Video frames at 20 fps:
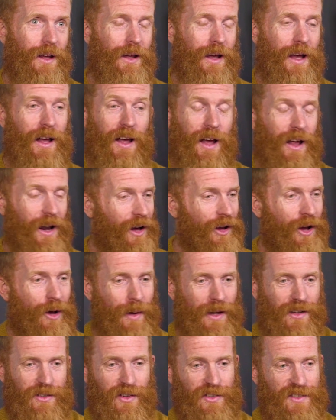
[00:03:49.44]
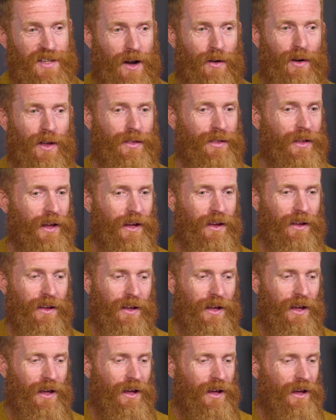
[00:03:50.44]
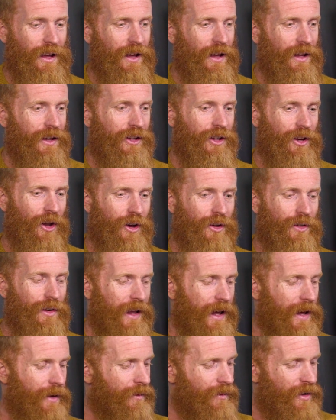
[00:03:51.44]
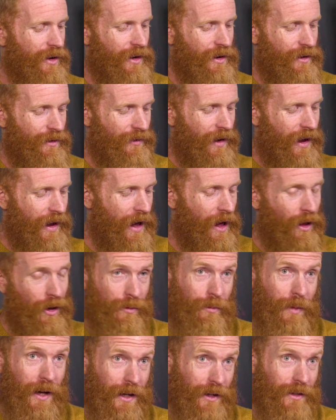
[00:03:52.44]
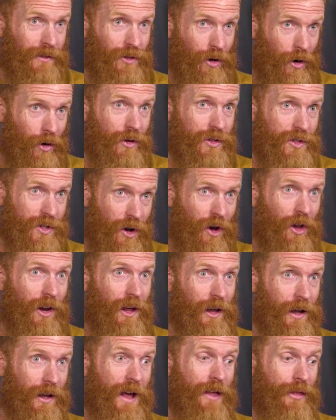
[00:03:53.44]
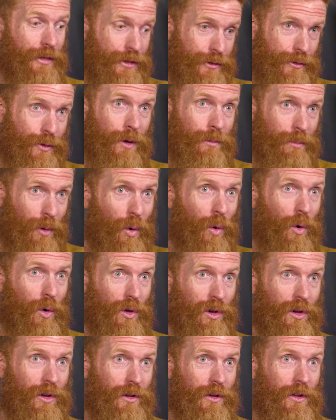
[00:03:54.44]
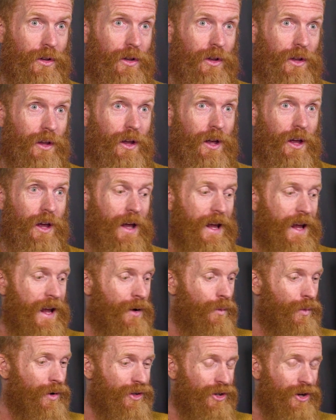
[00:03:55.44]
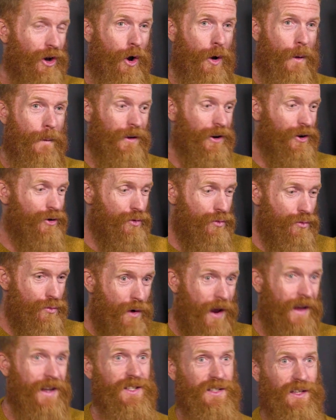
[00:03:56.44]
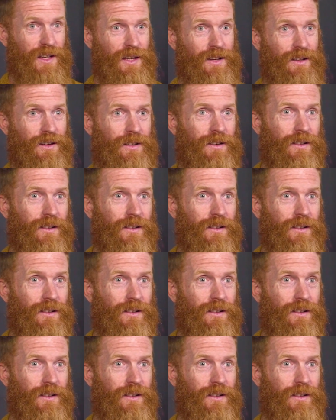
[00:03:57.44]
I'll go back to the terrier thing. Like, if I held my dog's collar and threw a ball, it would go crazy.